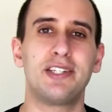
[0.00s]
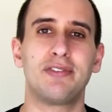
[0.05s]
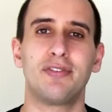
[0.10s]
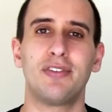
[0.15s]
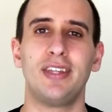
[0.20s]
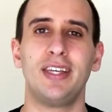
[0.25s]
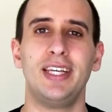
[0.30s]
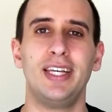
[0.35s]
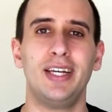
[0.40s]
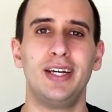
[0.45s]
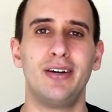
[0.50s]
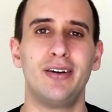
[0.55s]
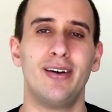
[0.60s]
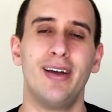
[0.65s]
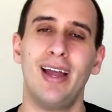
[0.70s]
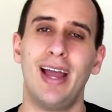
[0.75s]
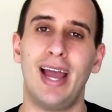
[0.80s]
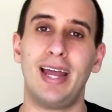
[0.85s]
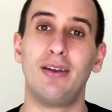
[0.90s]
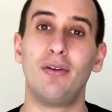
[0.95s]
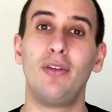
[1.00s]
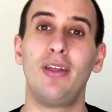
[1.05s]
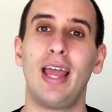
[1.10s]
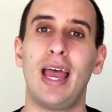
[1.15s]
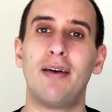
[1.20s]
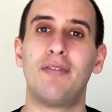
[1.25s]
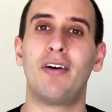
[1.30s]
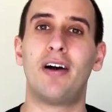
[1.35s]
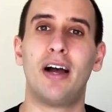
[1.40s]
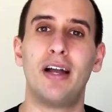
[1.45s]
each for the year and
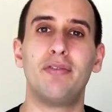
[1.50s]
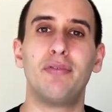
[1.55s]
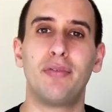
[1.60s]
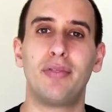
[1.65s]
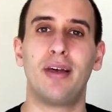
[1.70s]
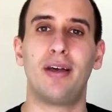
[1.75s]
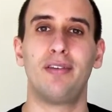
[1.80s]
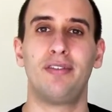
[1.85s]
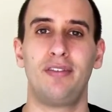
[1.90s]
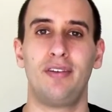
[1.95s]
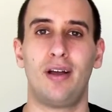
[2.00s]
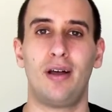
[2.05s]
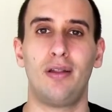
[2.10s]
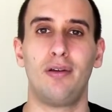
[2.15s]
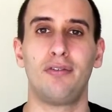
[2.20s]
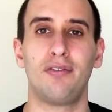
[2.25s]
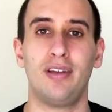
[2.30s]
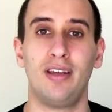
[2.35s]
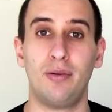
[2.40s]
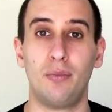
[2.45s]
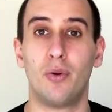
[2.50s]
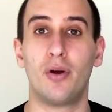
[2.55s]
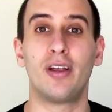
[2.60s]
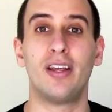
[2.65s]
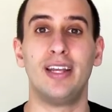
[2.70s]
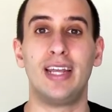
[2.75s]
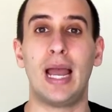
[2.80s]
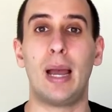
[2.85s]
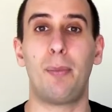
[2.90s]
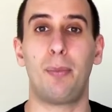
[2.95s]
only have $100,000 in
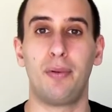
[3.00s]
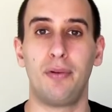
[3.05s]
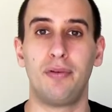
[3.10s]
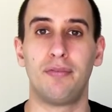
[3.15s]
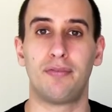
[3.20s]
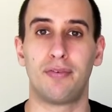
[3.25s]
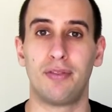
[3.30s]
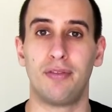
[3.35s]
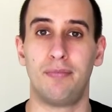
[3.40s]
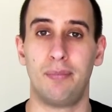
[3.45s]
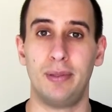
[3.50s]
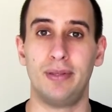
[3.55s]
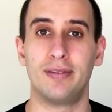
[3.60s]
working capital for the